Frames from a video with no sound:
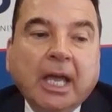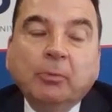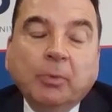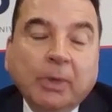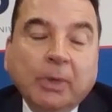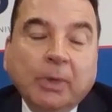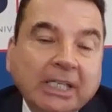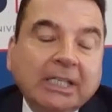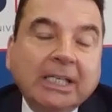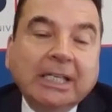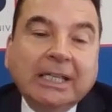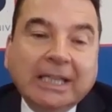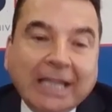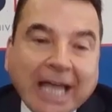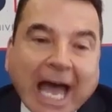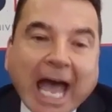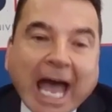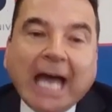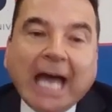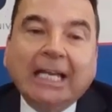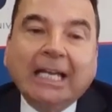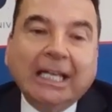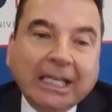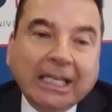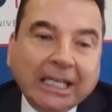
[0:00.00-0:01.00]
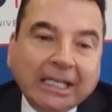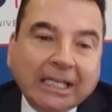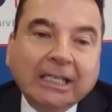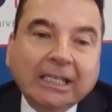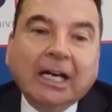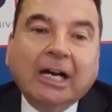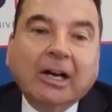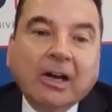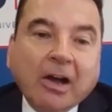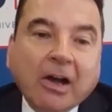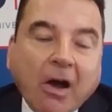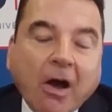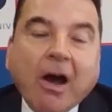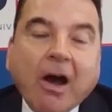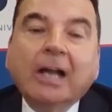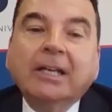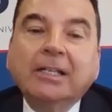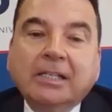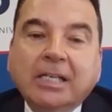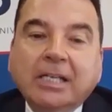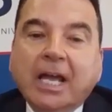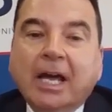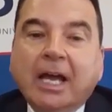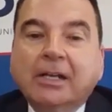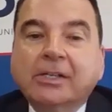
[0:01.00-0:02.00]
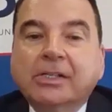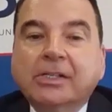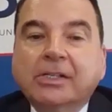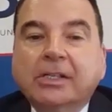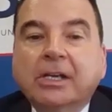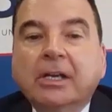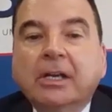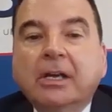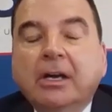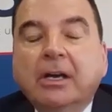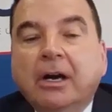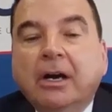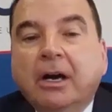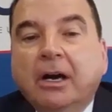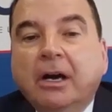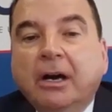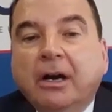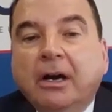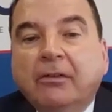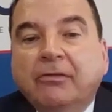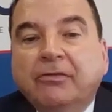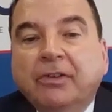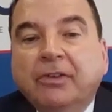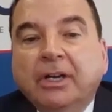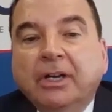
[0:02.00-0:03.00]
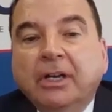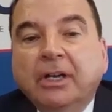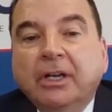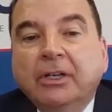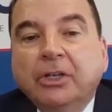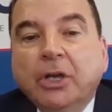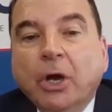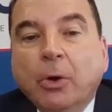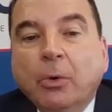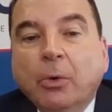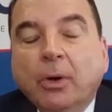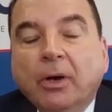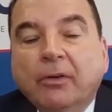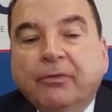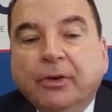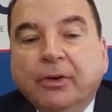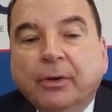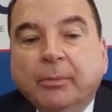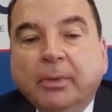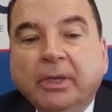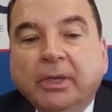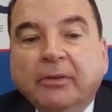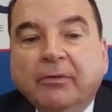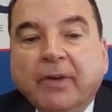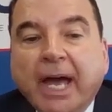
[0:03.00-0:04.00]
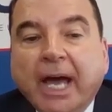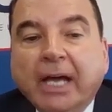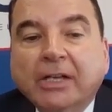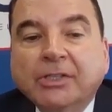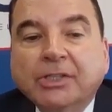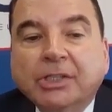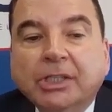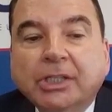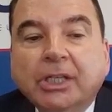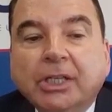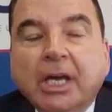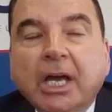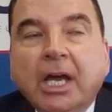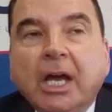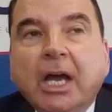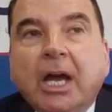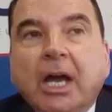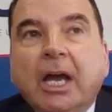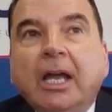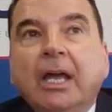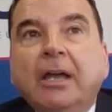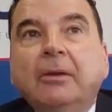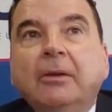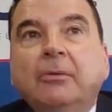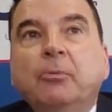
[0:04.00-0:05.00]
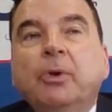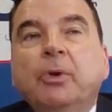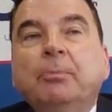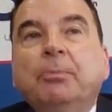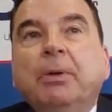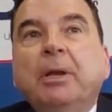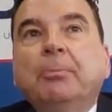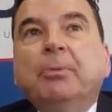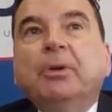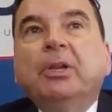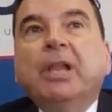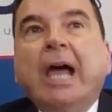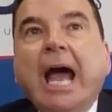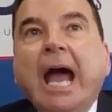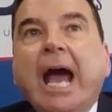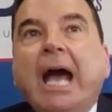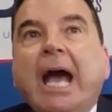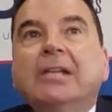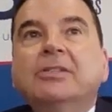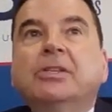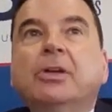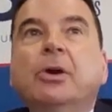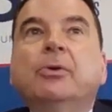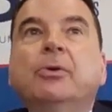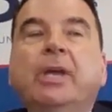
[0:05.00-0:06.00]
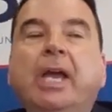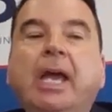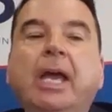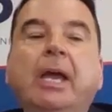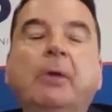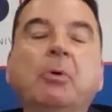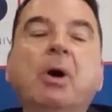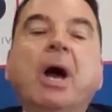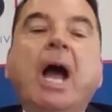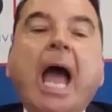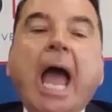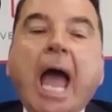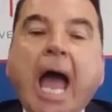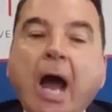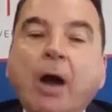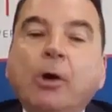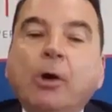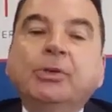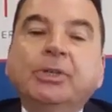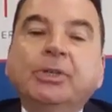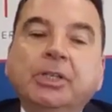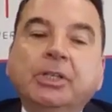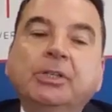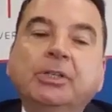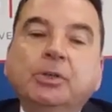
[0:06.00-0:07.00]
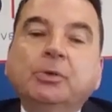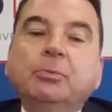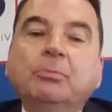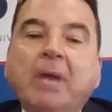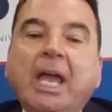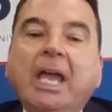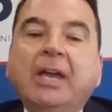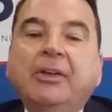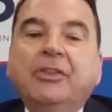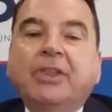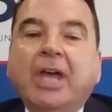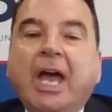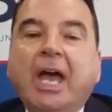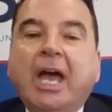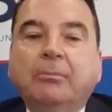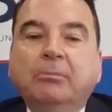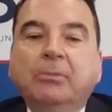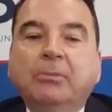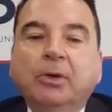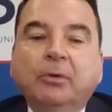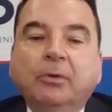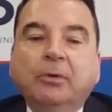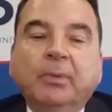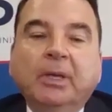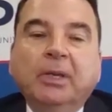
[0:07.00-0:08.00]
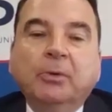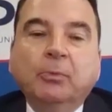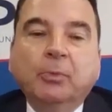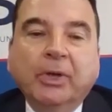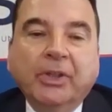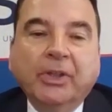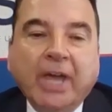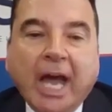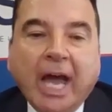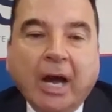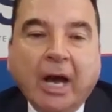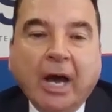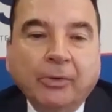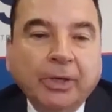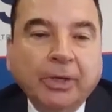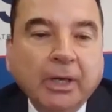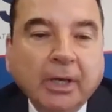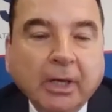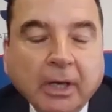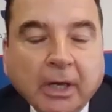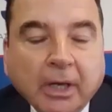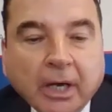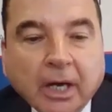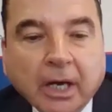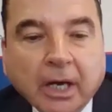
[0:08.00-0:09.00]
And we did that in a context of no affirmative action. And when people ask, okay, well, how did you make that movement without